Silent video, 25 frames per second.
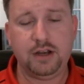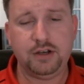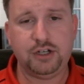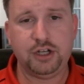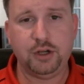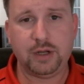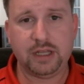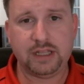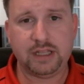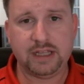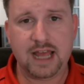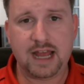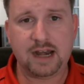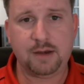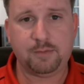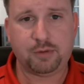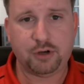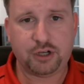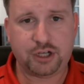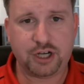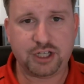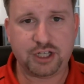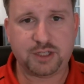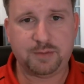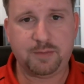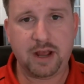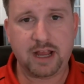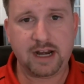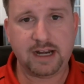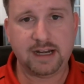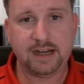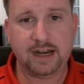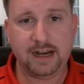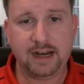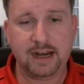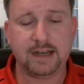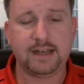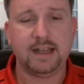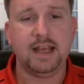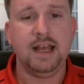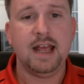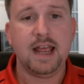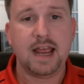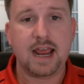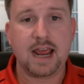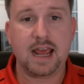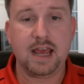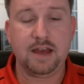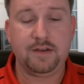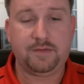doing that and participating in it.
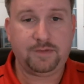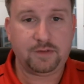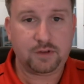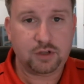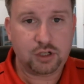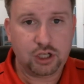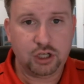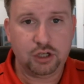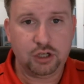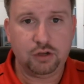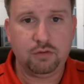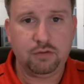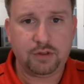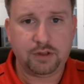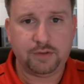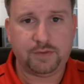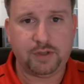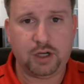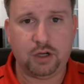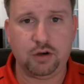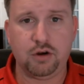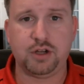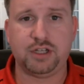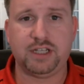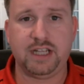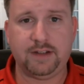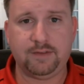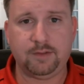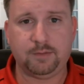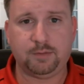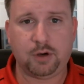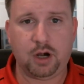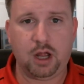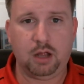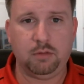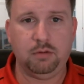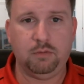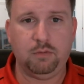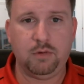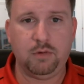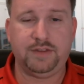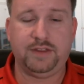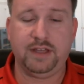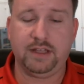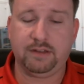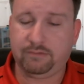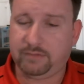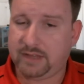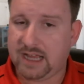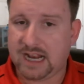If you, the voters, have a problem
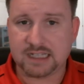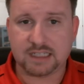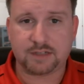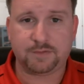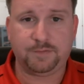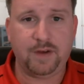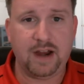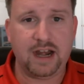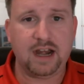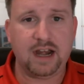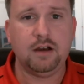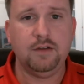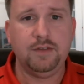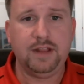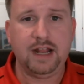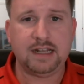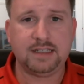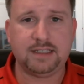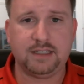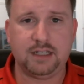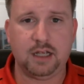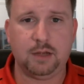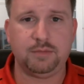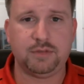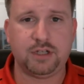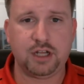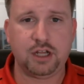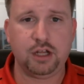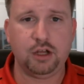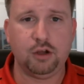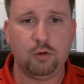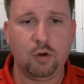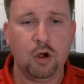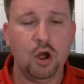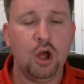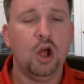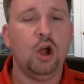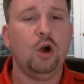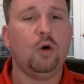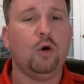with it, that's fair. That's up to you.